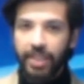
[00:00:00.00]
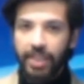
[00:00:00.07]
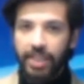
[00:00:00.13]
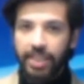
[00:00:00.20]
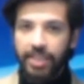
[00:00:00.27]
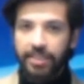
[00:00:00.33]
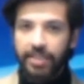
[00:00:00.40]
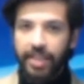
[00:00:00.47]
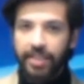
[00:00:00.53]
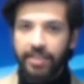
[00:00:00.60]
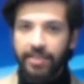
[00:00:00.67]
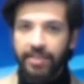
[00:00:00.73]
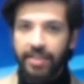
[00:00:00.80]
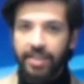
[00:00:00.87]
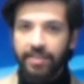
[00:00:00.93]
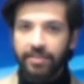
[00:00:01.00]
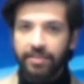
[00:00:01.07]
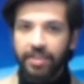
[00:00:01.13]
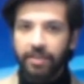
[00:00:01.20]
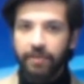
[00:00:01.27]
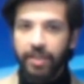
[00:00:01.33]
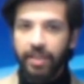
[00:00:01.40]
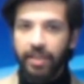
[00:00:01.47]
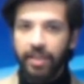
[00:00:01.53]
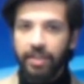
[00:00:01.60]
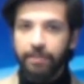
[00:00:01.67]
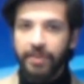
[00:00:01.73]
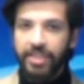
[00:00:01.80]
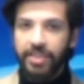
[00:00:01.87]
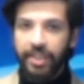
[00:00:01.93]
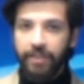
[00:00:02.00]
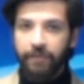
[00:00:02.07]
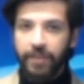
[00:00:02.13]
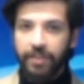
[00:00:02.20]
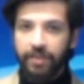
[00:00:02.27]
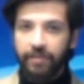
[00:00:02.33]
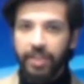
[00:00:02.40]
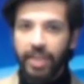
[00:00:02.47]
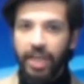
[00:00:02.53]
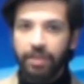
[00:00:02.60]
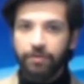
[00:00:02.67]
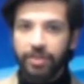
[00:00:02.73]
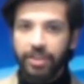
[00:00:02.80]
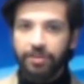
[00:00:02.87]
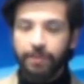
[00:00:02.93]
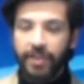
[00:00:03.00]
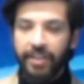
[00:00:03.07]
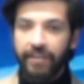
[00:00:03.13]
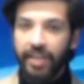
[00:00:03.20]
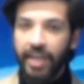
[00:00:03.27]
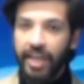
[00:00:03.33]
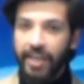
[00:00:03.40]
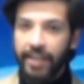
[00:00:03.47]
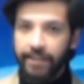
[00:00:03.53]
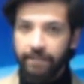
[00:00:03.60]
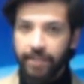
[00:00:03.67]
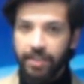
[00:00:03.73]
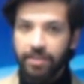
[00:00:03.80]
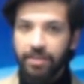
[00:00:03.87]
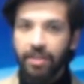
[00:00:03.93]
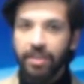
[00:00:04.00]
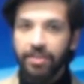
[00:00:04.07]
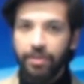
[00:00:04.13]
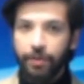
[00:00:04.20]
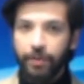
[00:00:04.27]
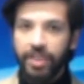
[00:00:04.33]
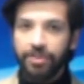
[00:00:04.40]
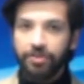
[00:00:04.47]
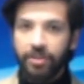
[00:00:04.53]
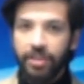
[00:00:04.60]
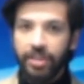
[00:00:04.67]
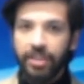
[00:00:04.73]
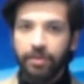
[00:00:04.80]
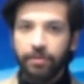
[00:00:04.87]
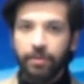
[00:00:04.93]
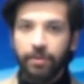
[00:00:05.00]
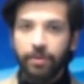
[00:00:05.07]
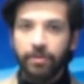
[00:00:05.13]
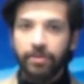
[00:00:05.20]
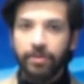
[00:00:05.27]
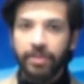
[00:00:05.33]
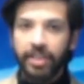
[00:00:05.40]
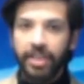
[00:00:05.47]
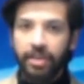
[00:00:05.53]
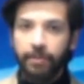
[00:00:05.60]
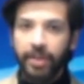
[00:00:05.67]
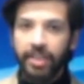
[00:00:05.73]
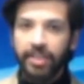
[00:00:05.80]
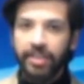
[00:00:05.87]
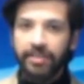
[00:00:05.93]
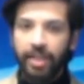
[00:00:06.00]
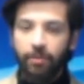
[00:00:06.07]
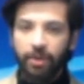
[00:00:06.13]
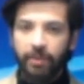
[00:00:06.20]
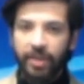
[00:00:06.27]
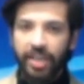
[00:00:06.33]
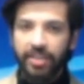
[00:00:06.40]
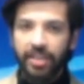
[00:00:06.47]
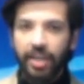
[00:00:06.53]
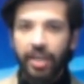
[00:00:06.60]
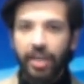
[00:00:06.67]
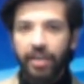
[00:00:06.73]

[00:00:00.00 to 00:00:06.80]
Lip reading: He stated this during a meeting with renowned Kashmiri activist Tony Ashai, who called on him in Islamabad.